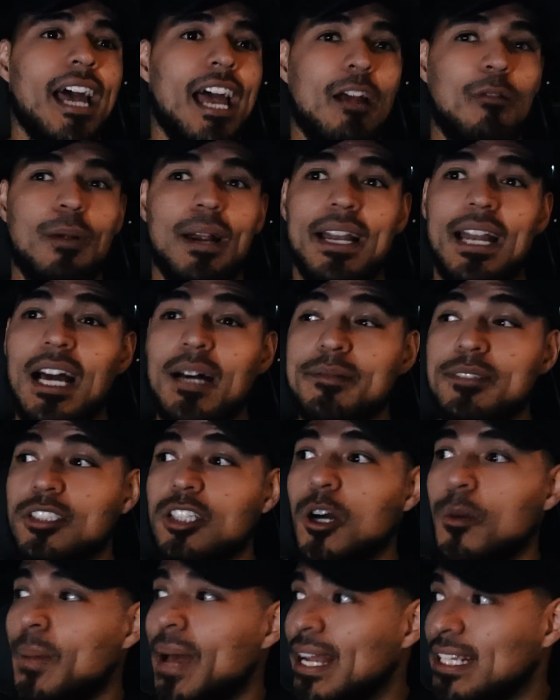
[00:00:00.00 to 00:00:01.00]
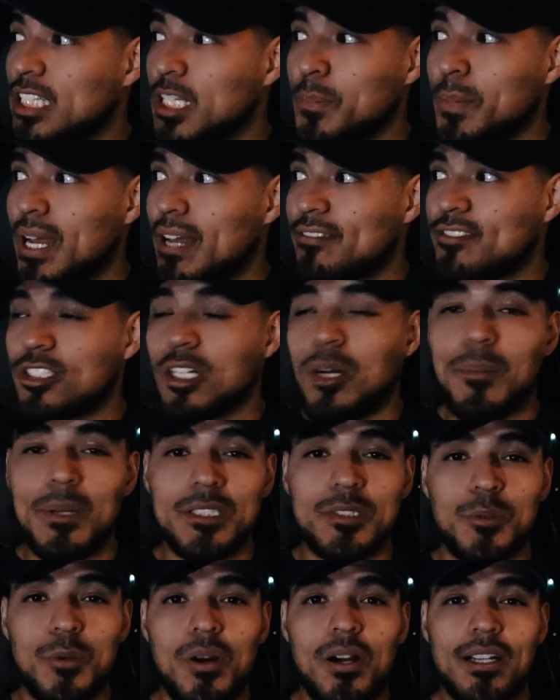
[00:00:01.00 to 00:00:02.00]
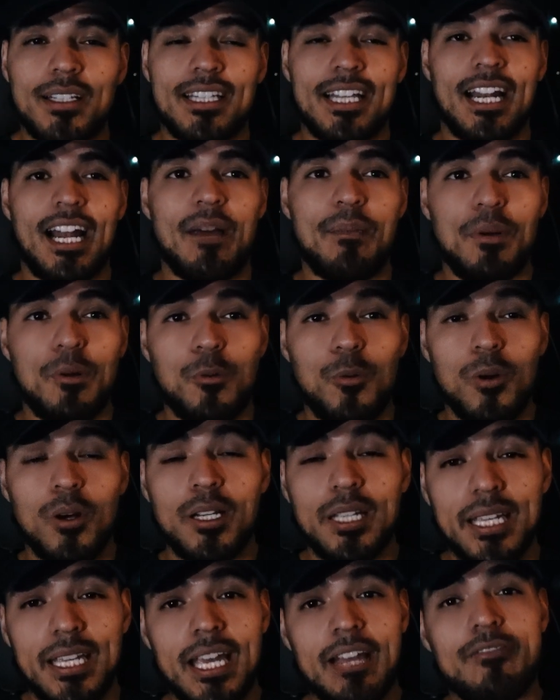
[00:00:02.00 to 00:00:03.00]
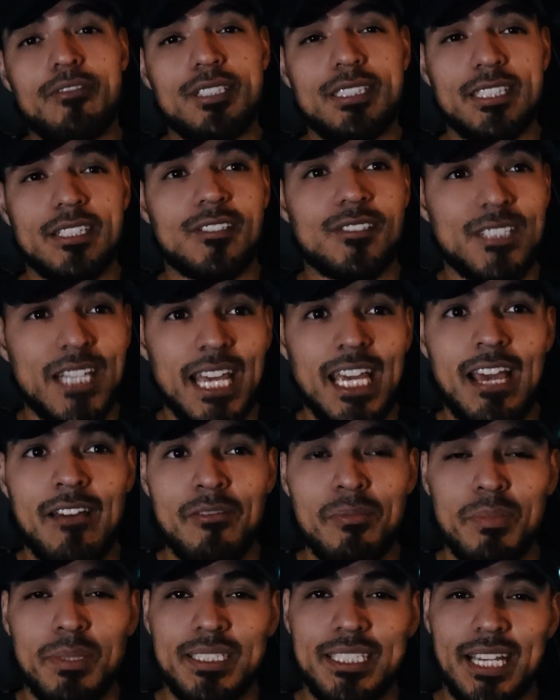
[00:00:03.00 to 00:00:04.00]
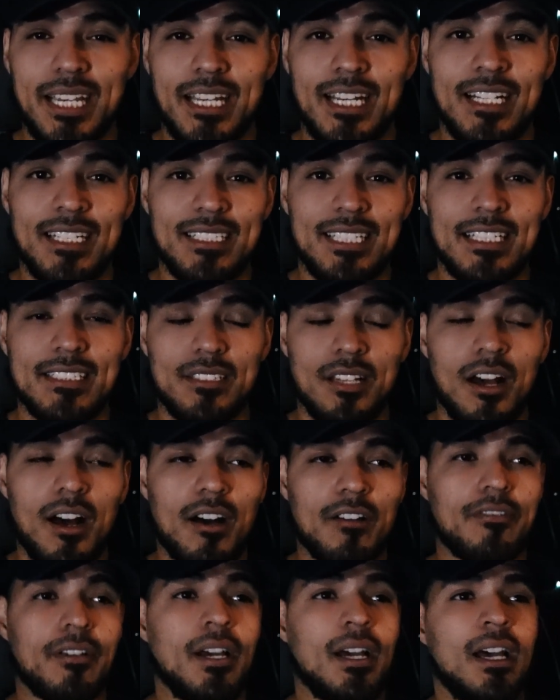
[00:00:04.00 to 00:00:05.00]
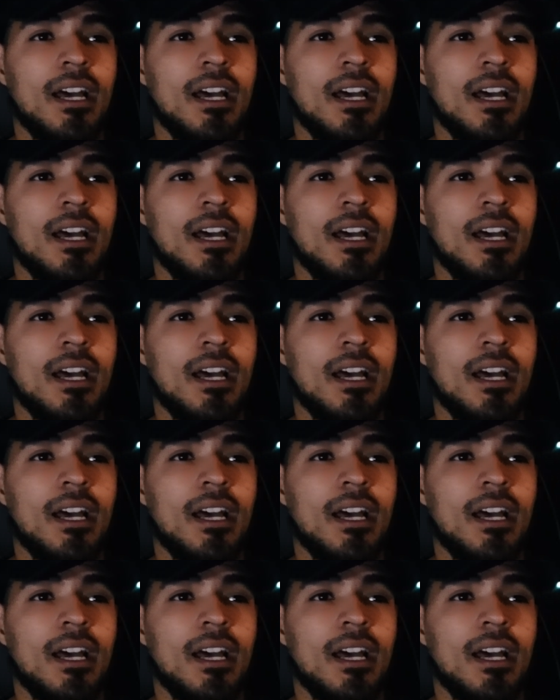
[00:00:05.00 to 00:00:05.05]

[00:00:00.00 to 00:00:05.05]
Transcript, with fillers: And right now I'm so backed up. I have so much work that I've been working every single day. I haven't been taking any days off.